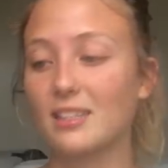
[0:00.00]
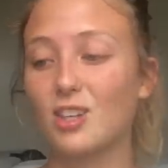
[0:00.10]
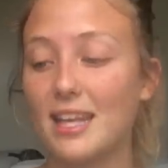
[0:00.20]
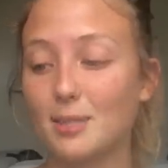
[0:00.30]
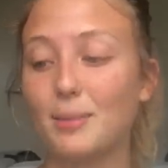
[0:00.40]
It's
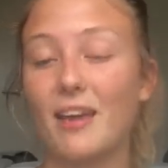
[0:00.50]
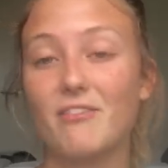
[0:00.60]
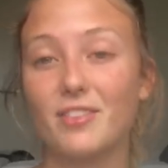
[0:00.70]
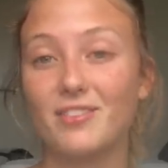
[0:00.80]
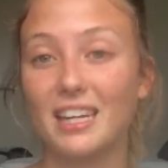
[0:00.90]
got SPF
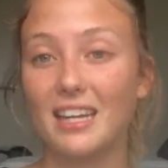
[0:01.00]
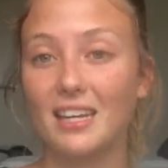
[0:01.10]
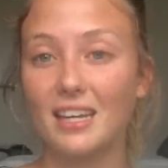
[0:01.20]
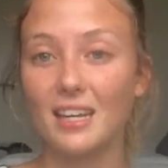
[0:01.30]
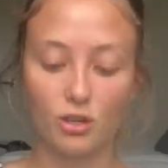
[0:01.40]
15 in
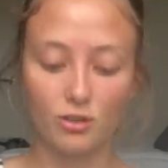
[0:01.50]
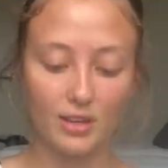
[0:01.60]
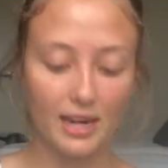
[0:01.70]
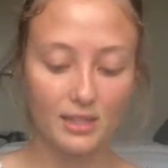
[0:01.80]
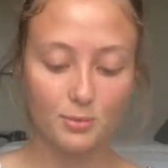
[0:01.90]
it. So
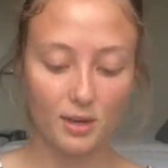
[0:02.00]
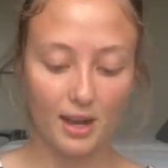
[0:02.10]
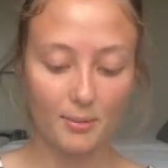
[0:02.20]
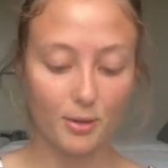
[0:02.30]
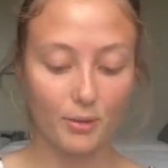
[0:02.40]
that is what
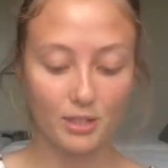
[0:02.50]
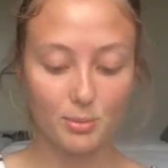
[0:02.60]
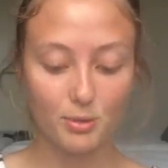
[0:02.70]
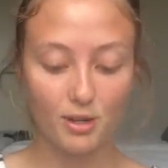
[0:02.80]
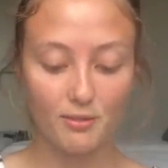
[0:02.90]
I'm going to
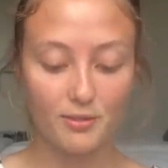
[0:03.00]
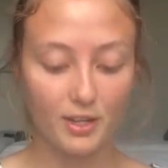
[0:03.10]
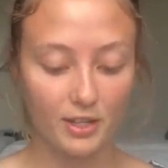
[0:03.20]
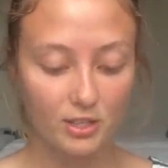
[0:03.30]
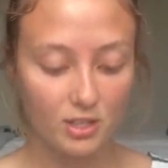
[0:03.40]
put on
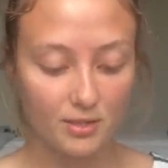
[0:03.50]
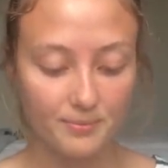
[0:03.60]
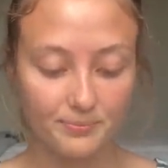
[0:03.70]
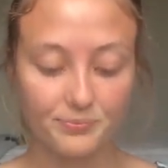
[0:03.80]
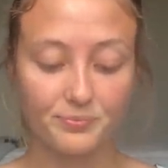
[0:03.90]
first.
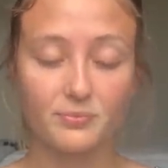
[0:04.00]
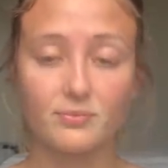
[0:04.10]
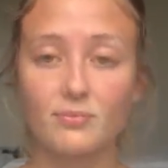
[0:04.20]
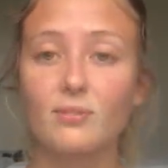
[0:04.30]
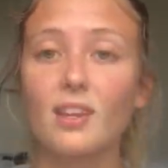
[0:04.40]

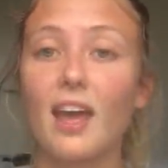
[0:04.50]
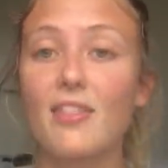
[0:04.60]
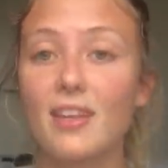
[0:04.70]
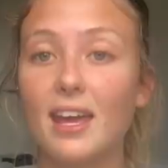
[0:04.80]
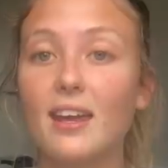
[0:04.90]
And
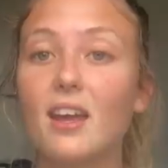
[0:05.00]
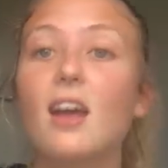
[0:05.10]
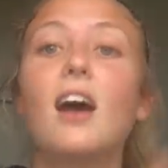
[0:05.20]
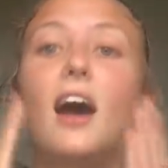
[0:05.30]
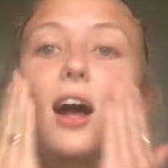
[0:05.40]
then
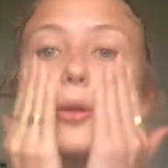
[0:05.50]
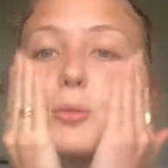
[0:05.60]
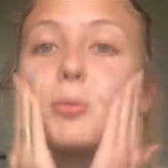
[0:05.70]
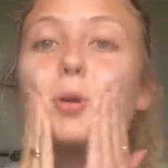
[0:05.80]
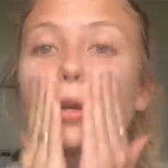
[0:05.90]
I'll
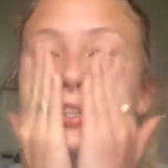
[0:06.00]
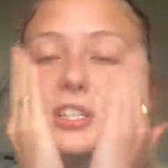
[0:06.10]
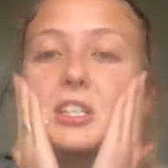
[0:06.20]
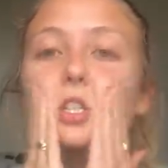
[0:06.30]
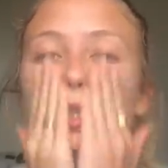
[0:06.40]
put
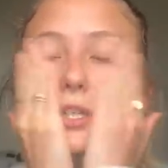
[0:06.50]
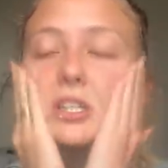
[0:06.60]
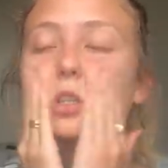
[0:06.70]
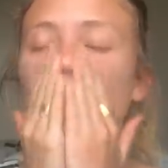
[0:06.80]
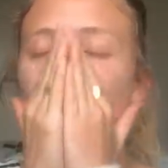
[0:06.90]

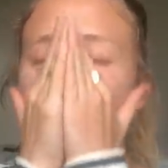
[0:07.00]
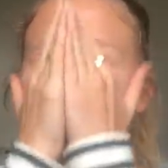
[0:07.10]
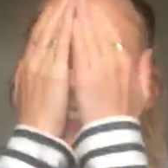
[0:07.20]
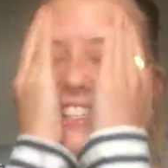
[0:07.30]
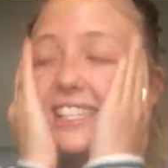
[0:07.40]

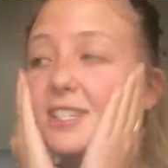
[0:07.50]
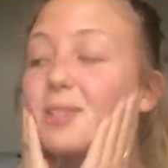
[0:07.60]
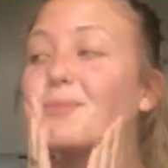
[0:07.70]
a tinted